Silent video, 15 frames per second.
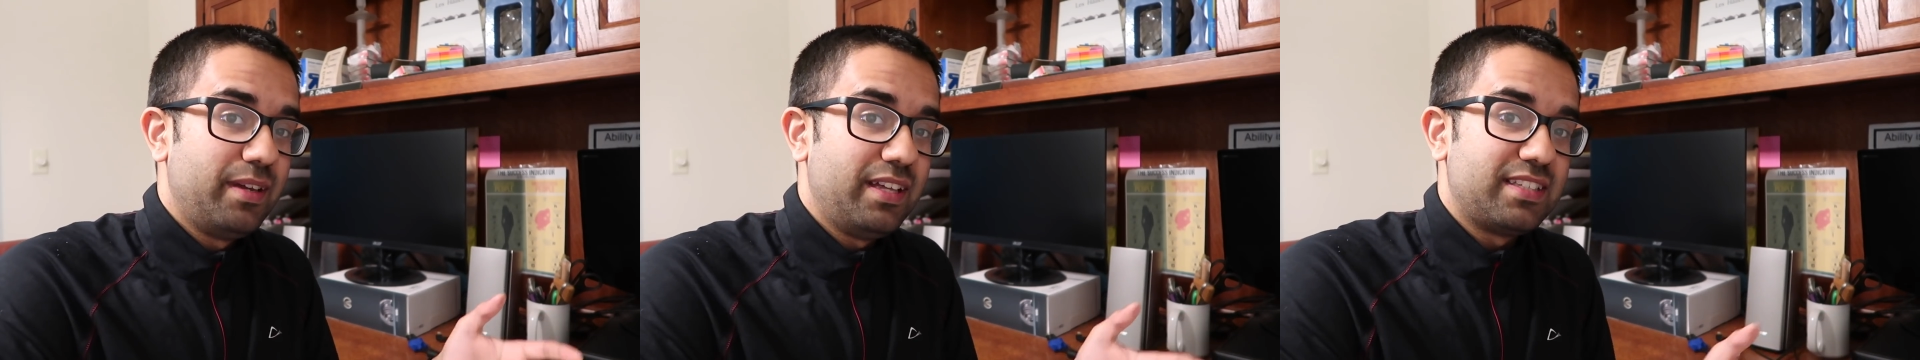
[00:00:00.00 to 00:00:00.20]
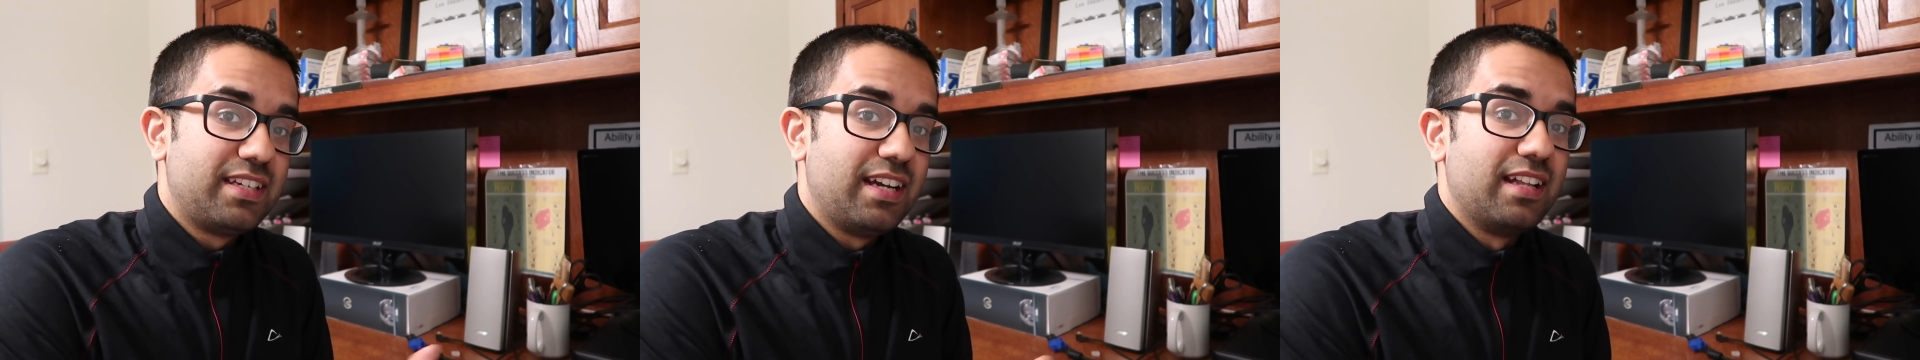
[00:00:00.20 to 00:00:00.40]

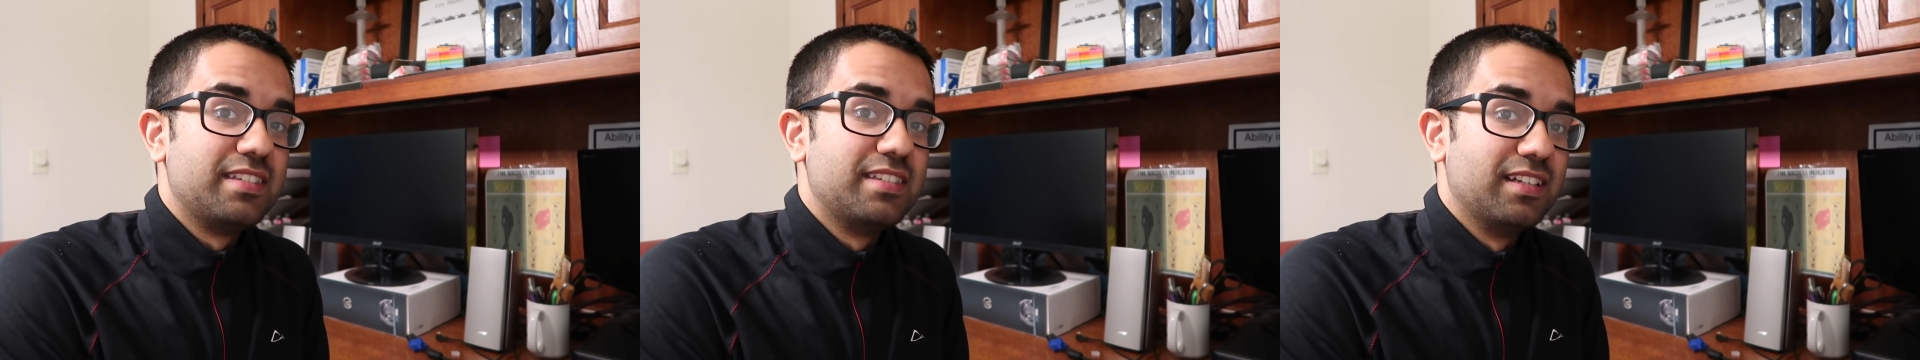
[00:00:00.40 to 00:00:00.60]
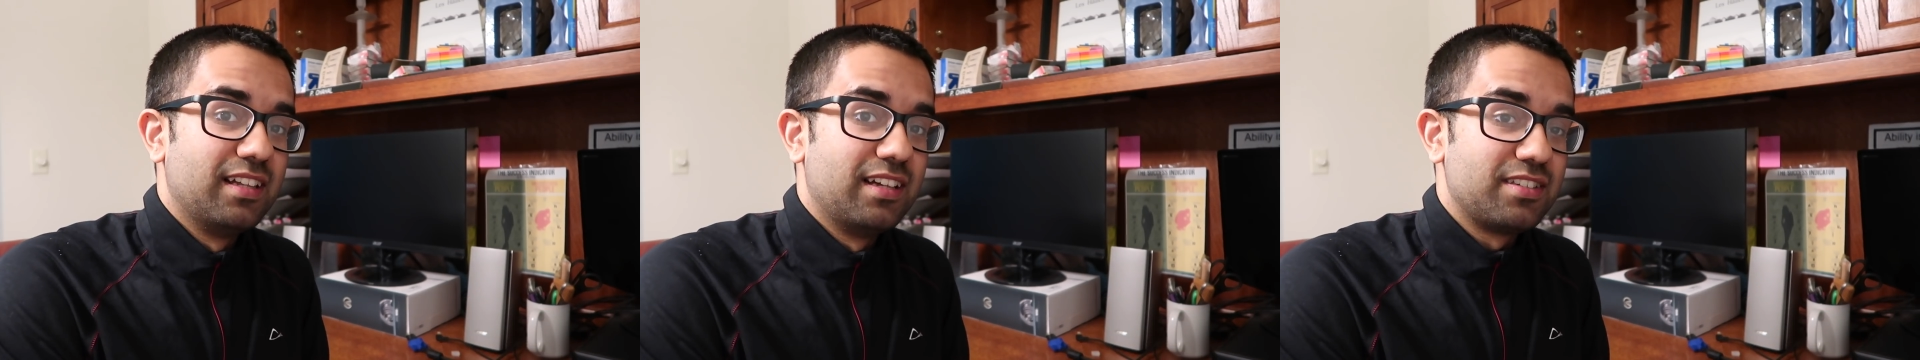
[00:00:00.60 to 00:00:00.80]
meets
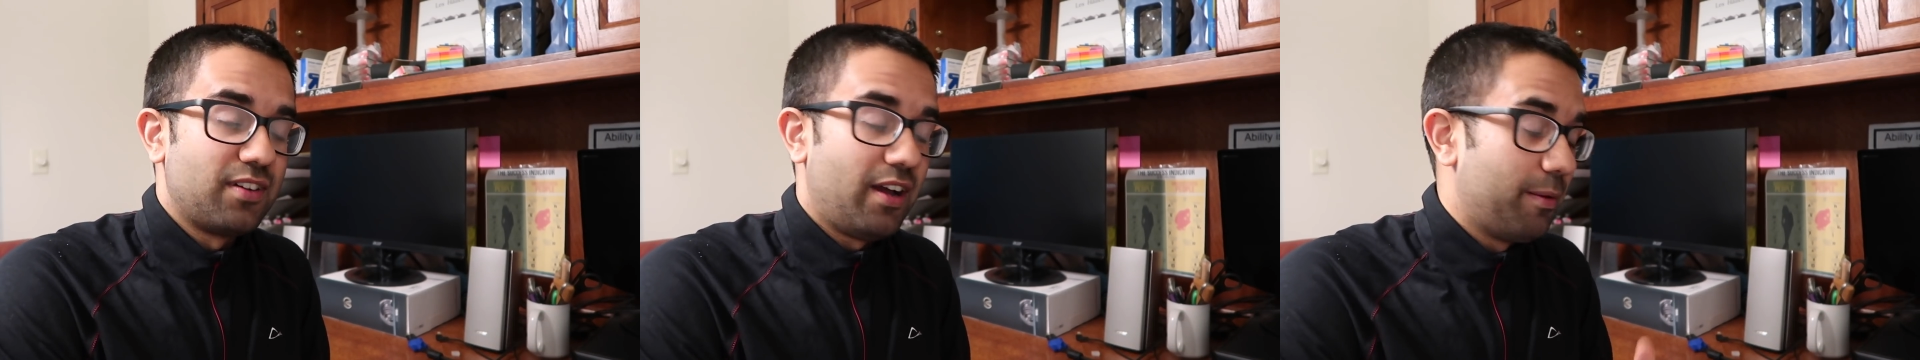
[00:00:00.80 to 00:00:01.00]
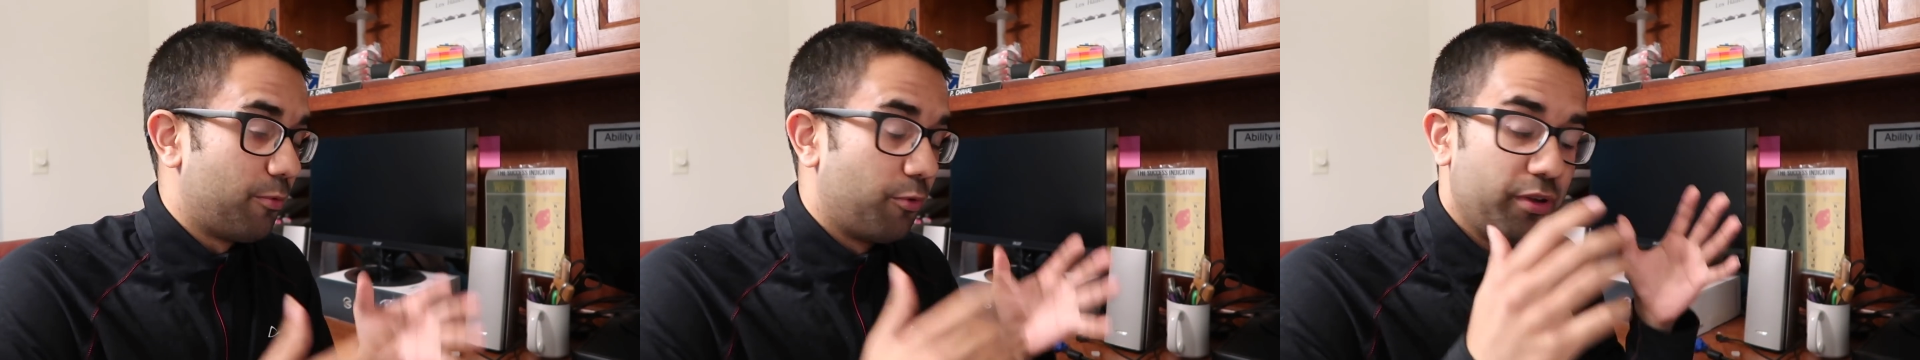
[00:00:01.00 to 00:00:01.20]
Godzilla, so
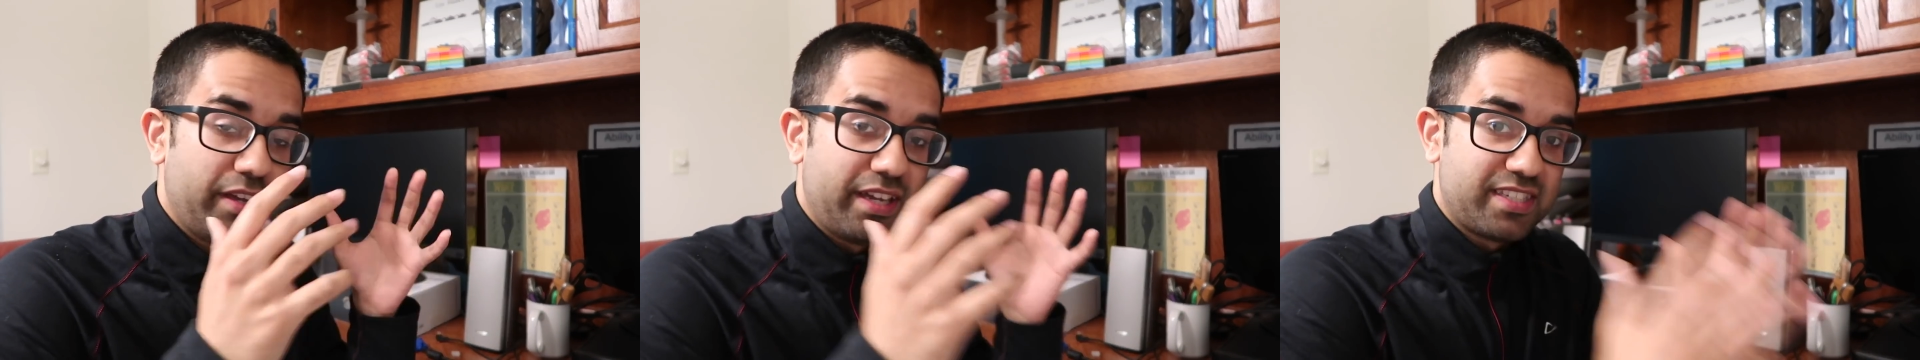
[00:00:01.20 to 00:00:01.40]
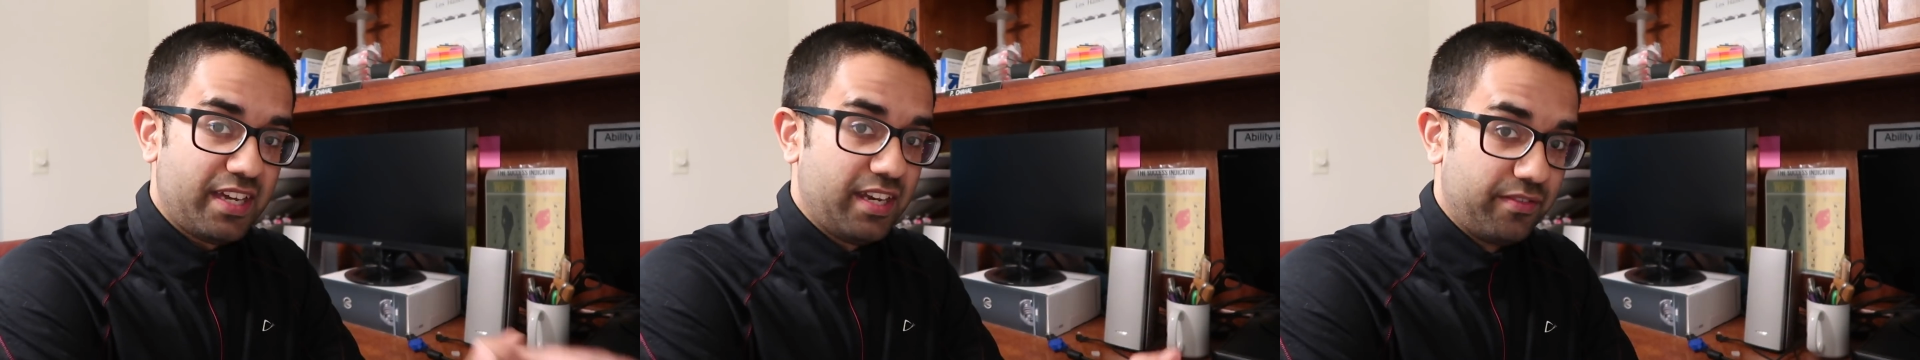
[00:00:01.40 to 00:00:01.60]
I'm
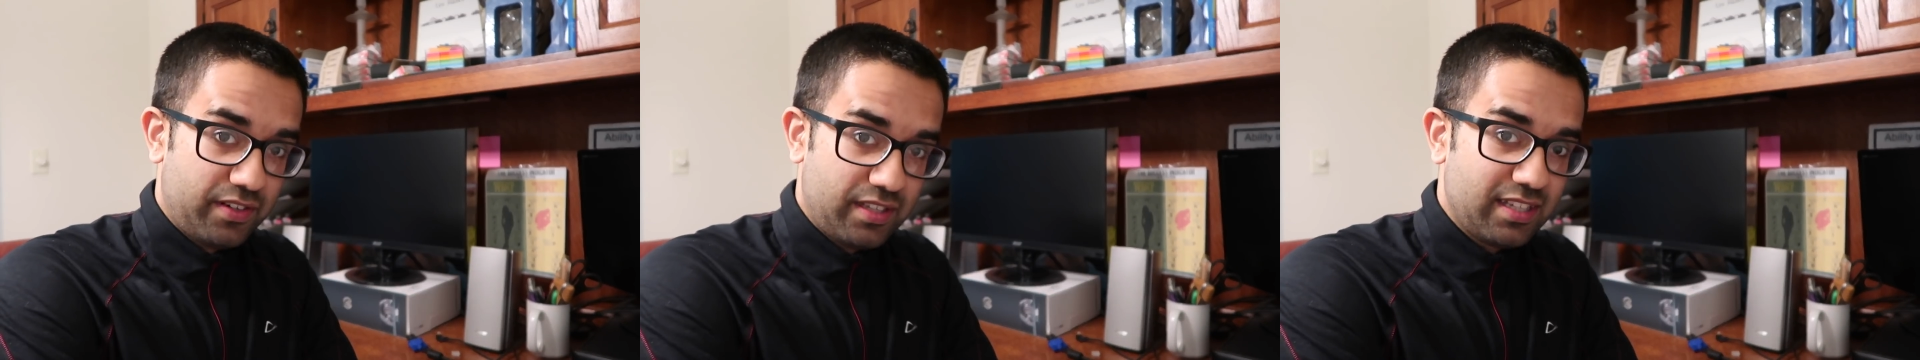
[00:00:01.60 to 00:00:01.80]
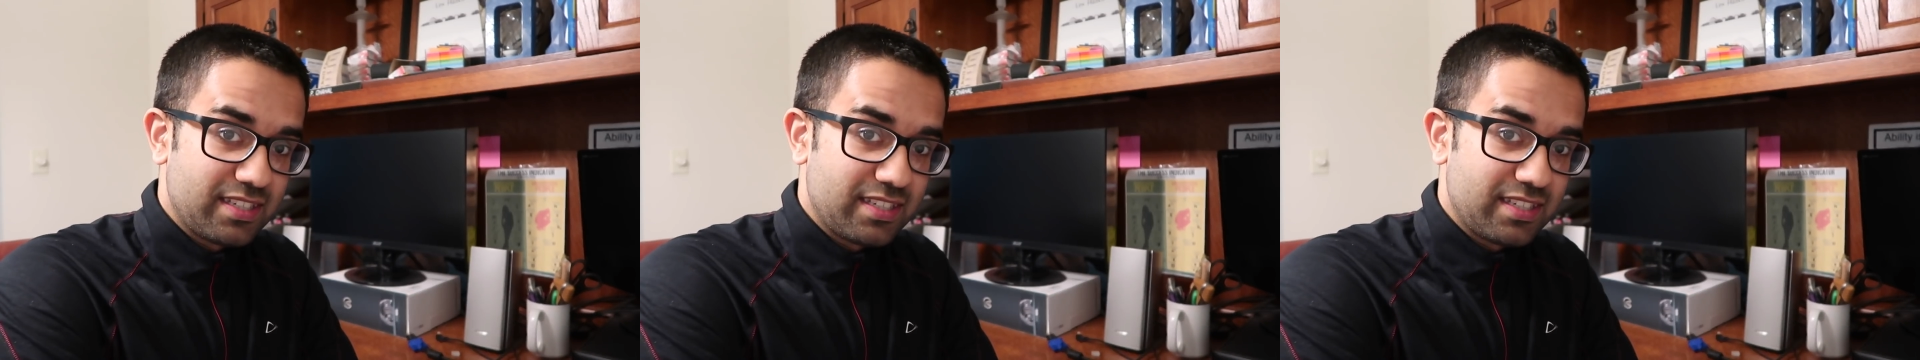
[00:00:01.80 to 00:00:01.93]
really excited for